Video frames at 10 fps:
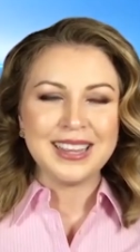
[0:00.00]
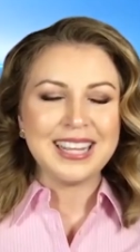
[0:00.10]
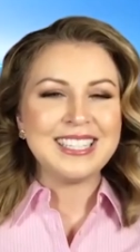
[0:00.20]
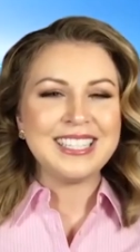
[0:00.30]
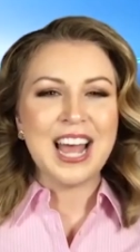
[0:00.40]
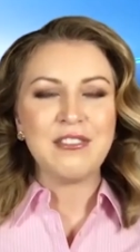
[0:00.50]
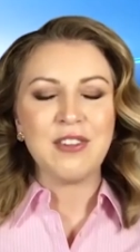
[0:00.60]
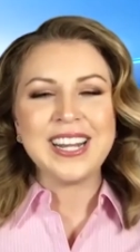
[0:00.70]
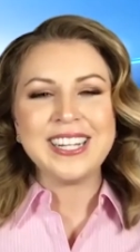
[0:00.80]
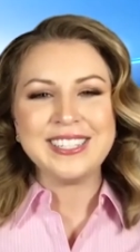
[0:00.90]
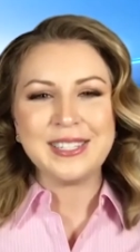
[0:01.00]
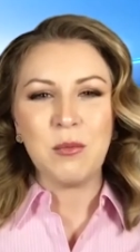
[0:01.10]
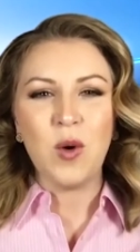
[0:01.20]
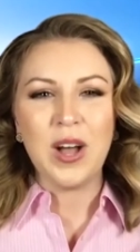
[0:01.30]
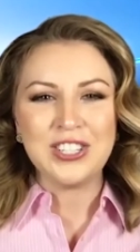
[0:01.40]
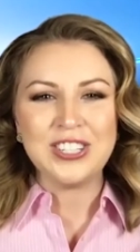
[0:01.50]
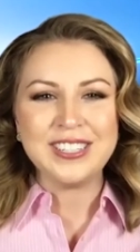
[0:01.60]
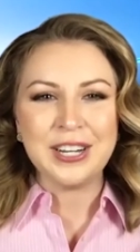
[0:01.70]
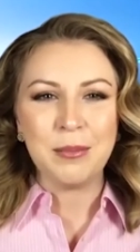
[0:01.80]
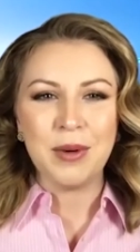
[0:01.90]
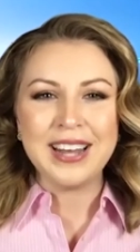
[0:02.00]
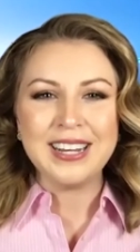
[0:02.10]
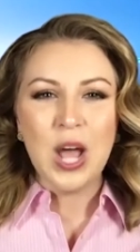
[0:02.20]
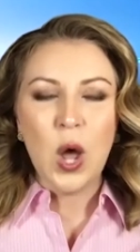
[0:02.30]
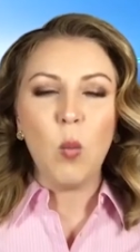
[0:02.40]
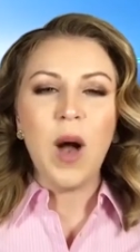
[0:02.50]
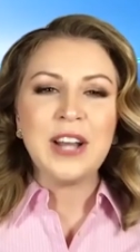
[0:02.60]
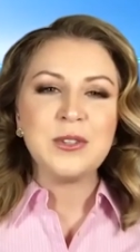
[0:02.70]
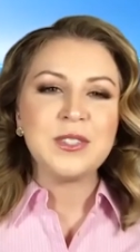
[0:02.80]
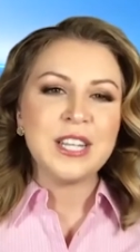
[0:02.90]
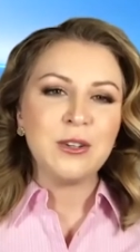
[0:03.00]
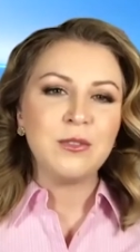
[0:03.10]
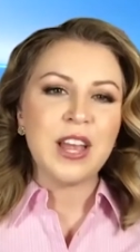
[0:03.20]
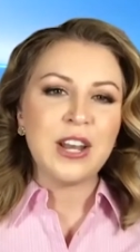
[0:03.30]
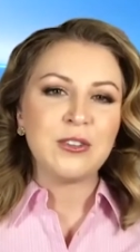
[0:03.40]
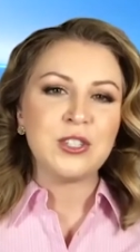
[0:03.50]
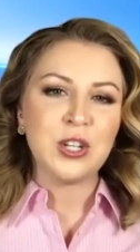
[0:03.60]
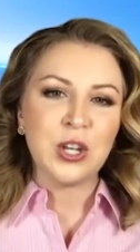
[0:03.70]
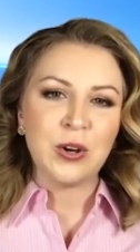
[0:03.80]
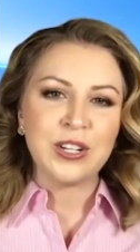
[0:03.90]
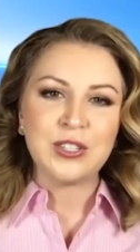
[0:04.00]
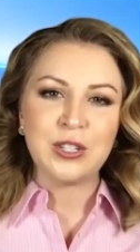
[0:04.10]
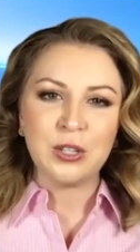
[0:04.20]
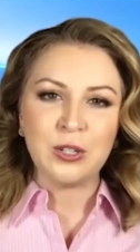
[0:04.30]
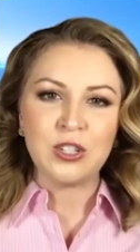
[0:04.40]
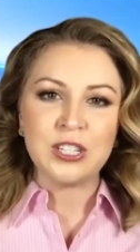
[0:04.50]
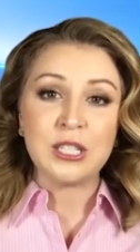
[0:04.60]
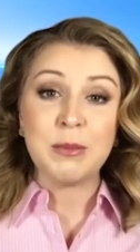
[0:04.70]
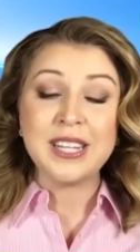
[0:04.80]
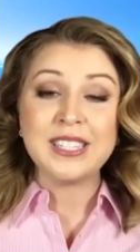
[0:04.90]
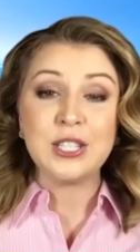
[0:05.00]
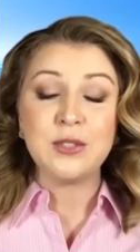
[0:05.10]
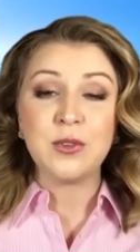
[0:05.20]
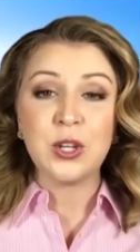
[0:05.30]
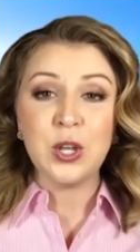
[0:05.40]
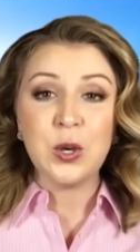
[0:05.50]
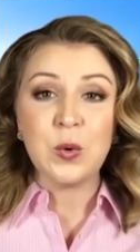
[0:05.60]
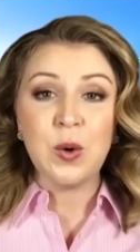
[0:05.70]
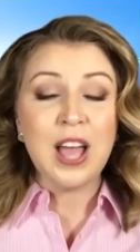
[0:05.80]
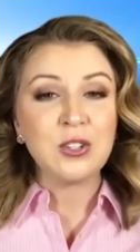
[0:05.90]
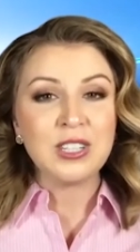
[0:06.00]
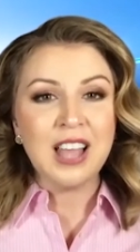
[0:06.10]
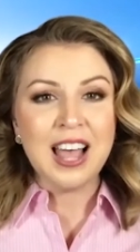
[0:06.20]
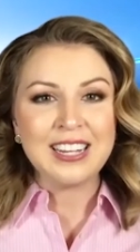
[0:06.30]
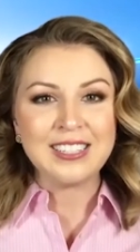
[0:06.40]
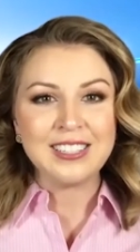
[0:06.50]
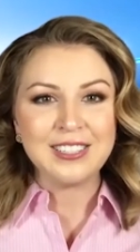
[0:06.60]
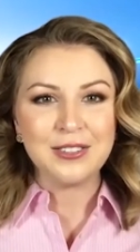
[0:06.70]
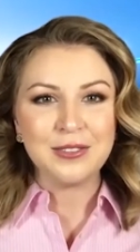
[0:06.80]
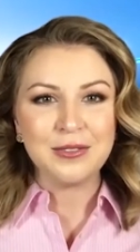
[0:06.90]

Let's dive right into some questions here, Brent. Why do single vendor security solutions make sense for you and your clients?